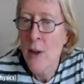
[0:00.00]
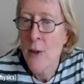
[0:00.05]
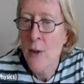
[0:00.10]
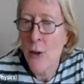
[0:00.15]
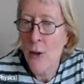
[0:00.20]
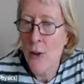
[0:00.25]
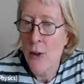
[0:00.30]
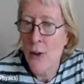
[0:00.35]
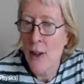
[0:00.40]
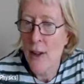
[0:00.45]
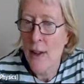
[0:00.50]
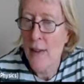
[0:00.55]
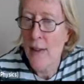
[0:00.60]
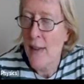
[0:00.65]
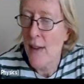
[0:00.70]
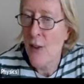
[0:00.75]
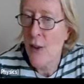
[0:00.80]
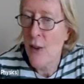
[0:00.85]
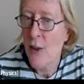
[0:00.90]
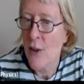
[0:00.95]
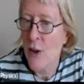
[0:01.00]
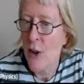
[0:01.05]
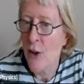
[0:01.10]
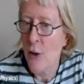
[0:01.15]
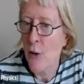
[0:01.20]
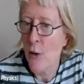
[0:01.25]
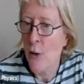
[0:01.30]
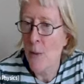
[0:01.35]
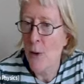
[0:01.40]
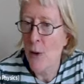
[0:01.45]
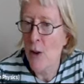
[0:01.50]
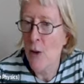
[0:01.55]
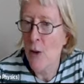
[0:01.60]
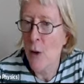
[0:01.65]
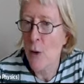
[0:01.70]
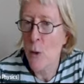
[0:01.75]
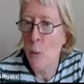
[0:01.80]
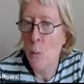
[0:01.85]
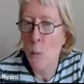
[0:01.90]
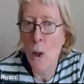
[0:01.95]
So see, this is just from
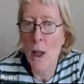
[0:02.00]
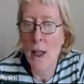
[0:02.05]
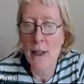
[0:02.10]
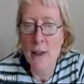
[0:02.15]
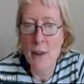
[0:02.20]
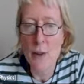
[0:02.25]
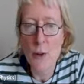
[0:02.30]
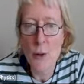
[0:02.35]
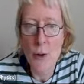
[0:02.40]
zero to one.